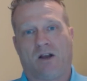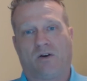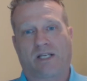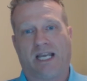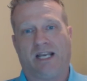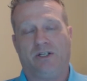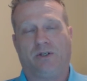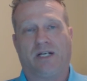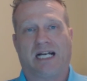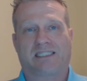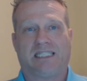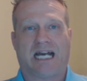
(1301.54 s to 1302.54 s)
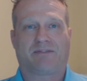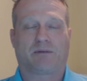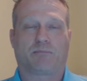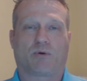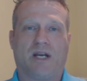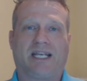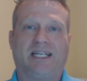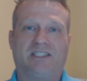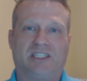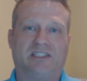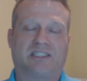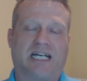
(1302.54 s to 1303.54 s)
Okay, and you can actually have a
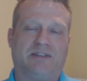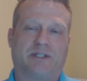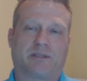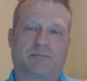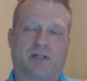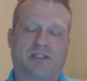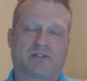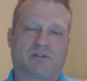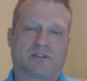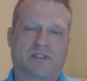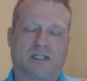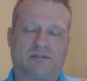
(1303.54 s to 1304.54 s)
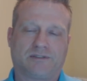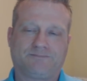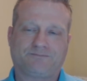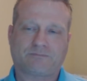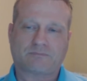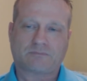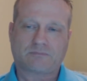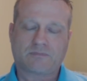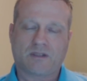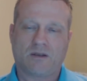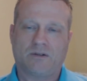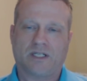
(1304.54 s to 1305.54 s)
breakage inside the compressor itself.
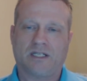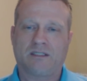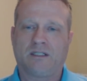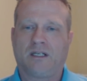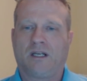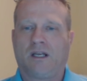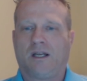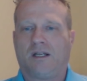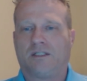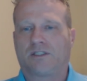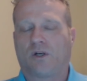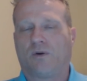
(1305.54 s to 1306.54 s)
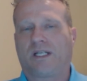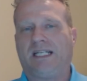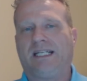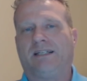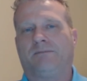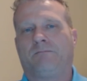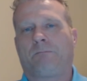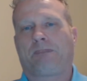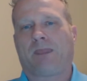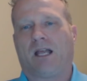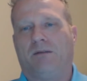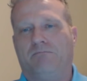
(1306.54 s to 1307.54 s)
Okay, so again,
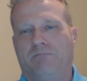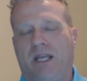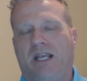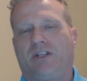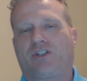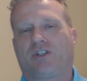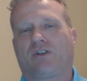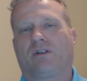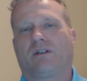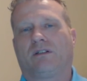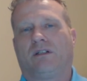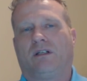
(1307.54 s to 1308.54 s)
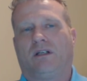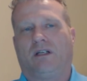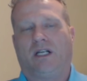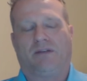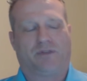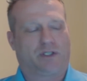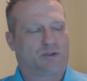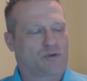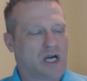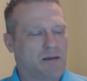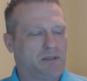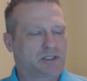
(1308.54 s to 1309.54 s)
make sure if the
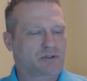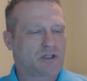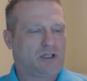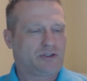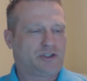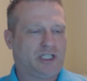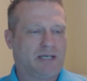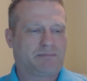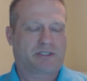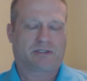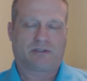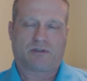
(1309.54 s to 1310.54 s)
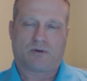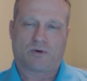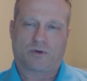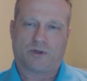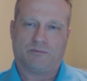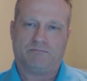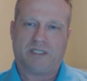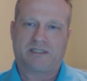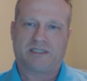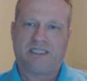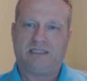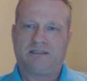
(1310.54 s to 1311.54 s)
grommets are all chipped or they're
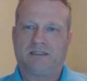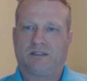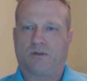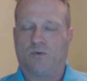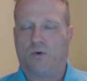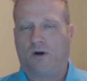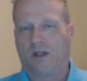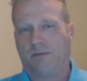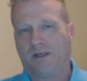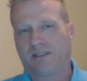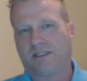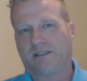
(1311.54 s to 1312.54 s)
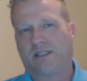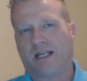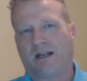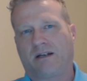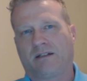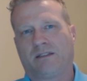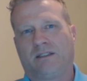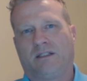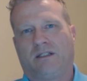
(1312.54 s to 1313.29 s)
missing, one of them isn't there,